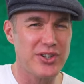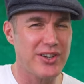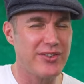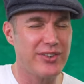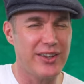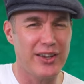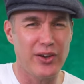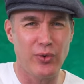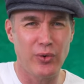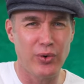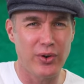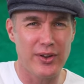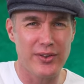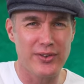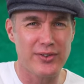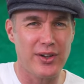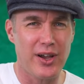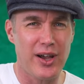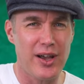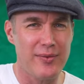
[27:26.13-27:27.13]
I say it all of
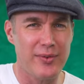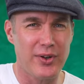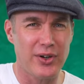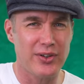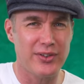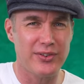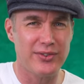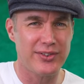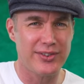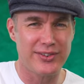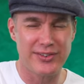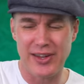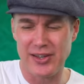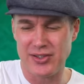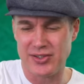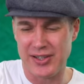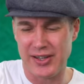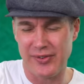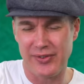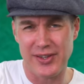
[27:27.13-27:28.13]
the time on a
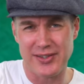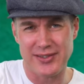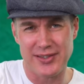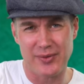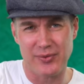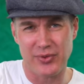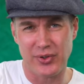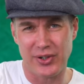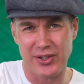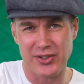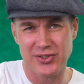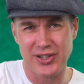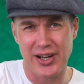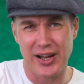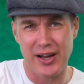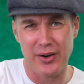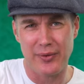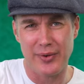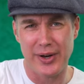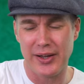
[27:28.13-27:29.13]
session if there's some sort of
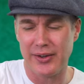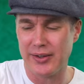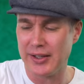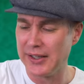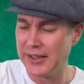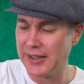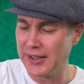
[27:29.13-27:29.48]
chart around.